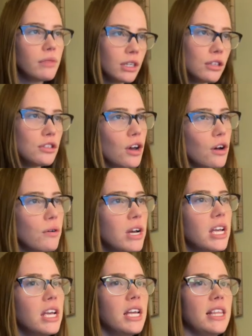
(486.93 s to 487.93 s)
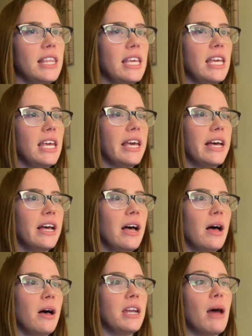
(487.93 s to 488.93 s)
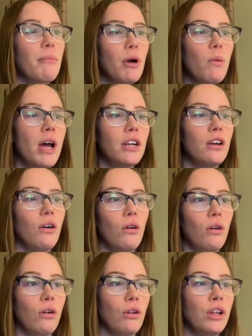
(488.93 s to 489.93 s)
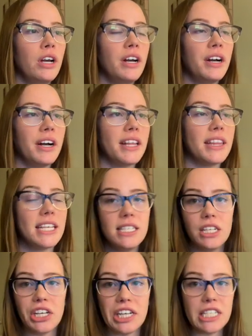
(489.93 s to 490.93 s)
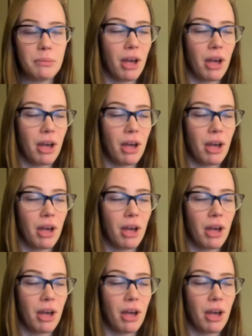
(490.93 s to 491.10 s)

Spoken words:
So the number one goal this year is to